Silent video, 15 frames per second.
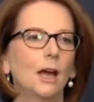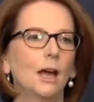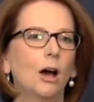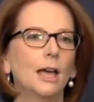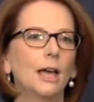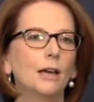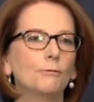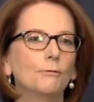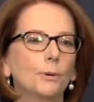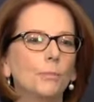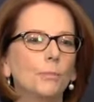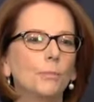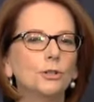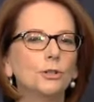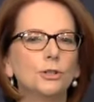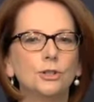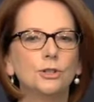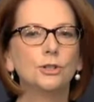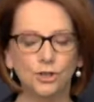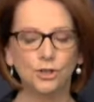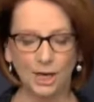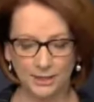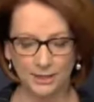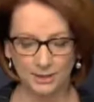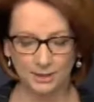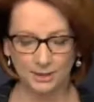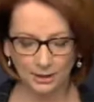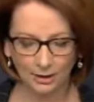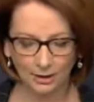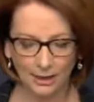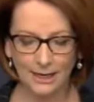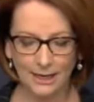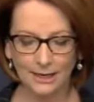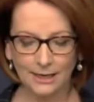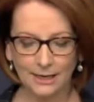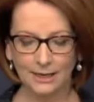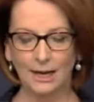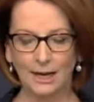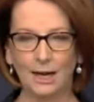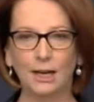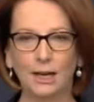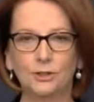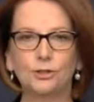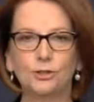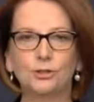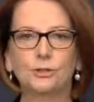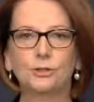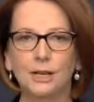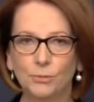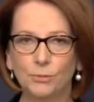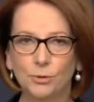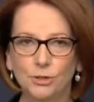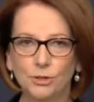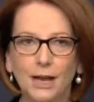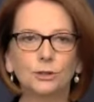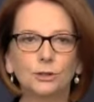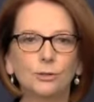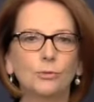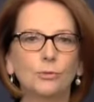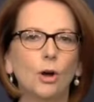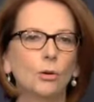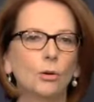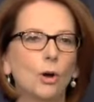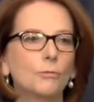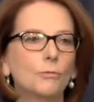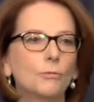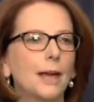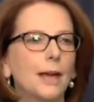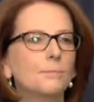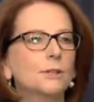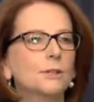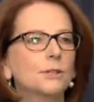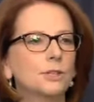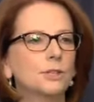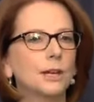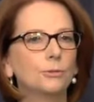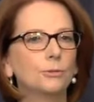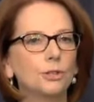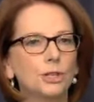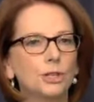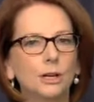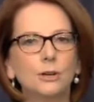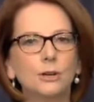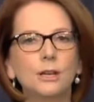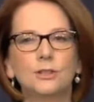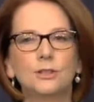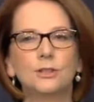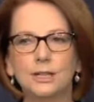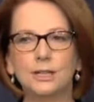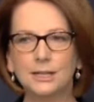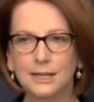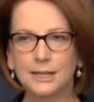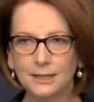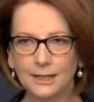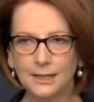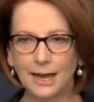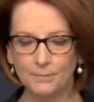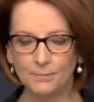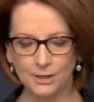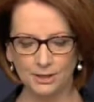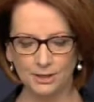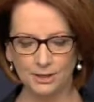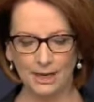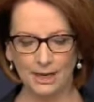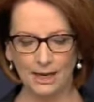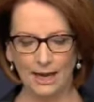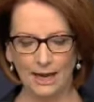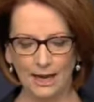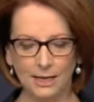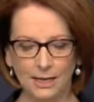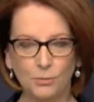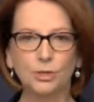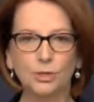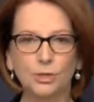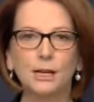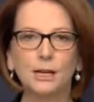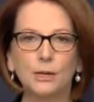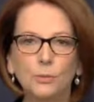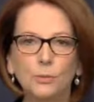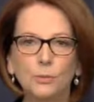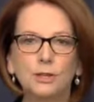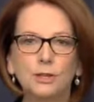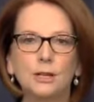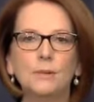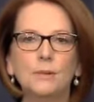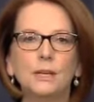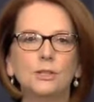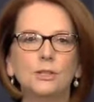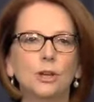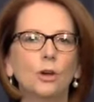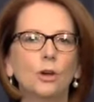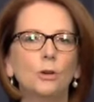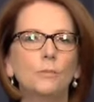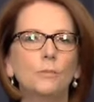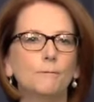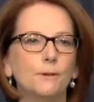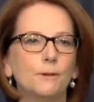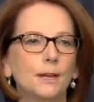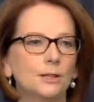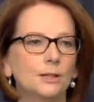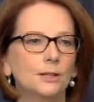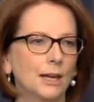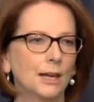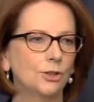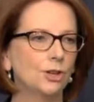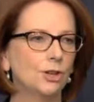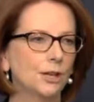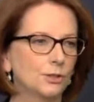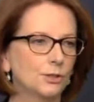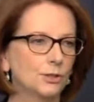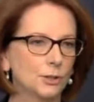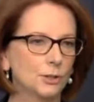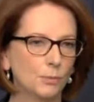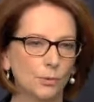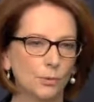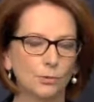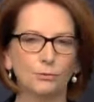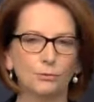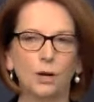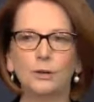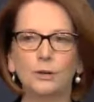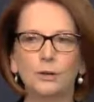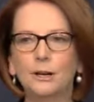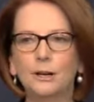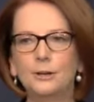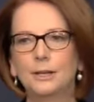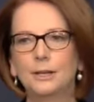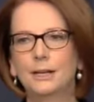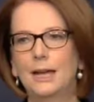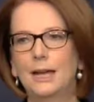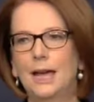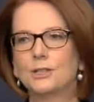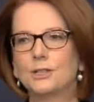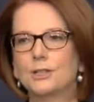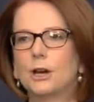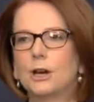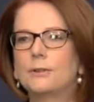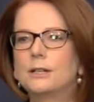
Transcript: I have promoted Jason Clare. Uh, he will take the role of Cabinet Secretary, sit in Cabinet, and he will take with him his Home Affairs and Justice portfolio as I've